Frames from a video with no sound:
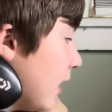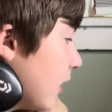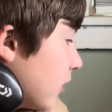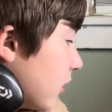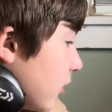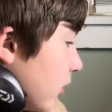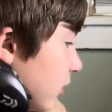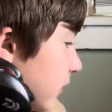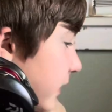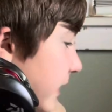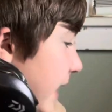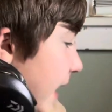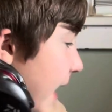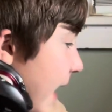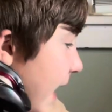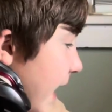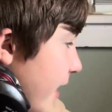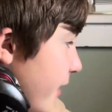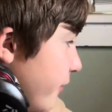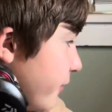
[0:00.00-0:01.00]
currently
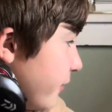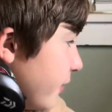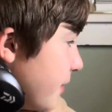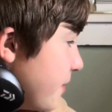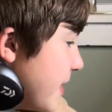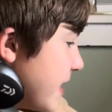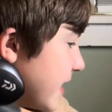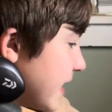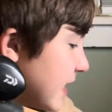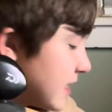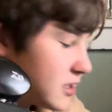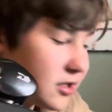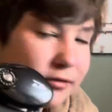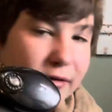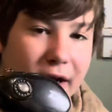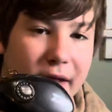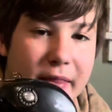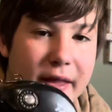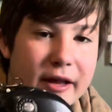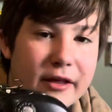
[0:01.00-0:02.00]
have a bait casting
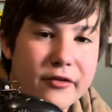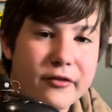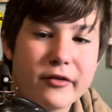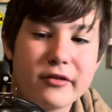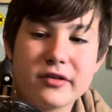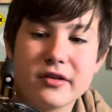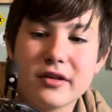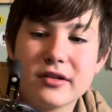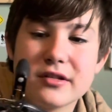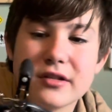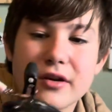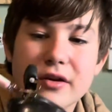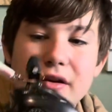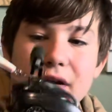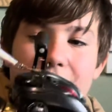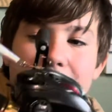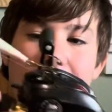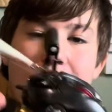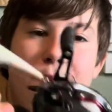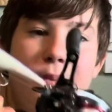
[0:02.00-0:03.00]
rod that I can throw this on, so
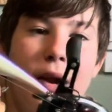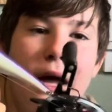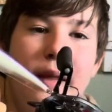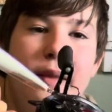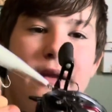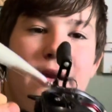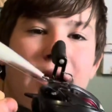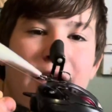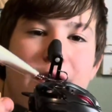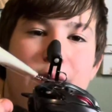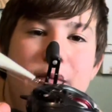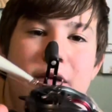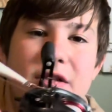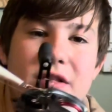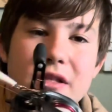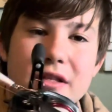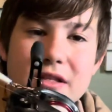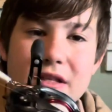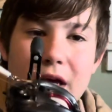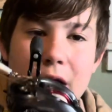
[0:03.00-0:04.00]
I'm probably not going to be using
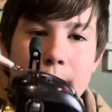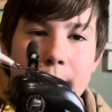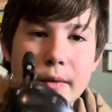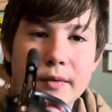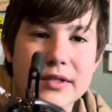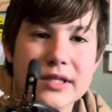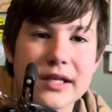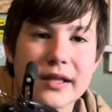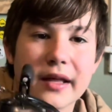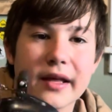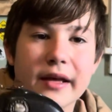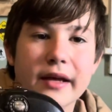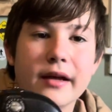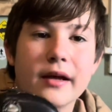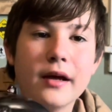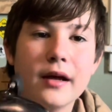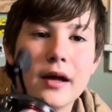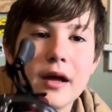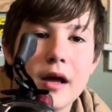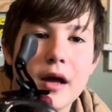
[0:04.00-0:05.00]
this combo until I
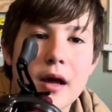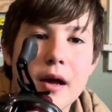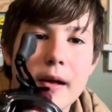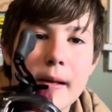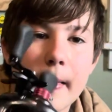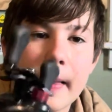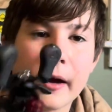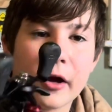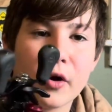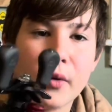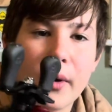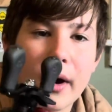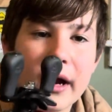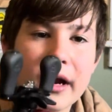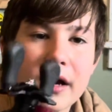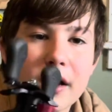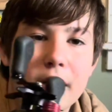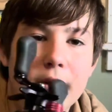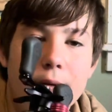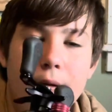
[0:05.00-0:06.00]

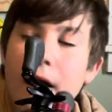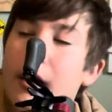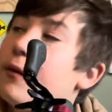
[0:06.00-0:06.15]
acquire a